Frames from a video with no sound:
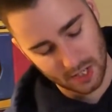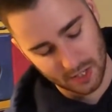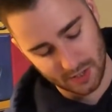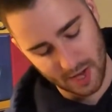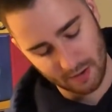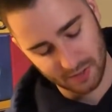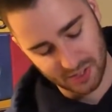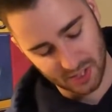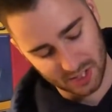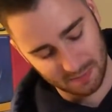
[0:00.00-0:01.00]
So that really
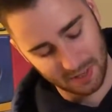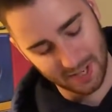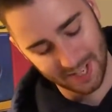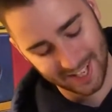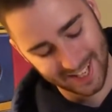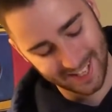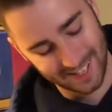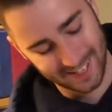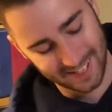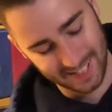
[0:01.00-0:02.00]
sucked, but
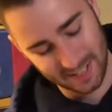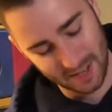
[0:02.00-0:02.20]
I